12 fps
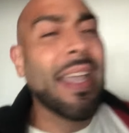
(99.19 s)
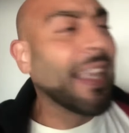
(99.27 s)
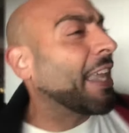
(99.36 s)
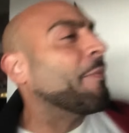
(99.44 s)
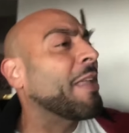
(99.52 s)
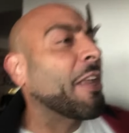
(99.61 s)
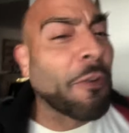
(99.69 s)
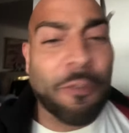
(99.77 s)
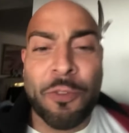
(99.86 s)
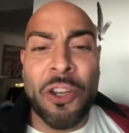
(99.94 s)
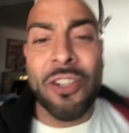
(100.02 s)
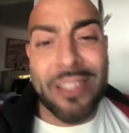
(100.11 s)
give me your
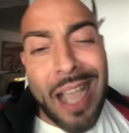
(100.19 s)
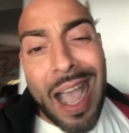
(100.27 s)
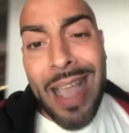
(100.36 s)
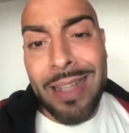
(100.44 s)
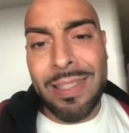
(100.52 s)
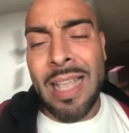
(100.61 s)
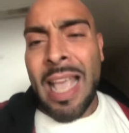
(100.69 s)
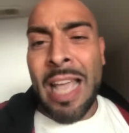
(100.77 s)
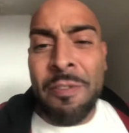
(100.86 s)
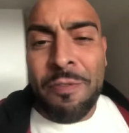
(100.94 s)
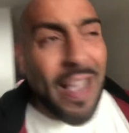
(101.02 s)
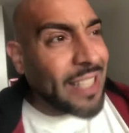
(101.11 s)
your tides,
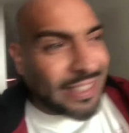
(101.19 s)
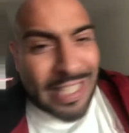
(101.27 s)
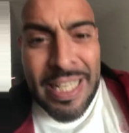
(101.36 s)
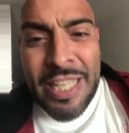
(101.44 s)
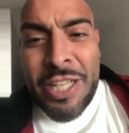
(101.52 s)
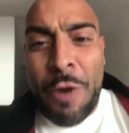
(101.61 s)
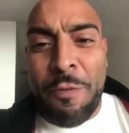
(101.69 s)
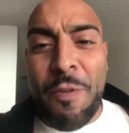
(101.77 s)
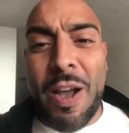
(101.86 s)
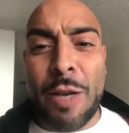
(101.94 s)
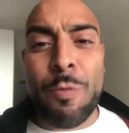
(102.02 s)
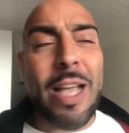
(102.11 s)
investing in your
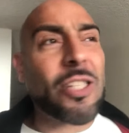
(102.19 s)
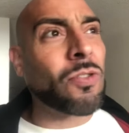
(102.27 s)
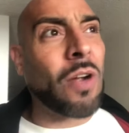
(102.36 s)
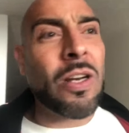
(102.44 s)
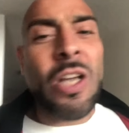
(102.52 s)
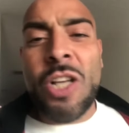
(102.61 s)
fucking restaurant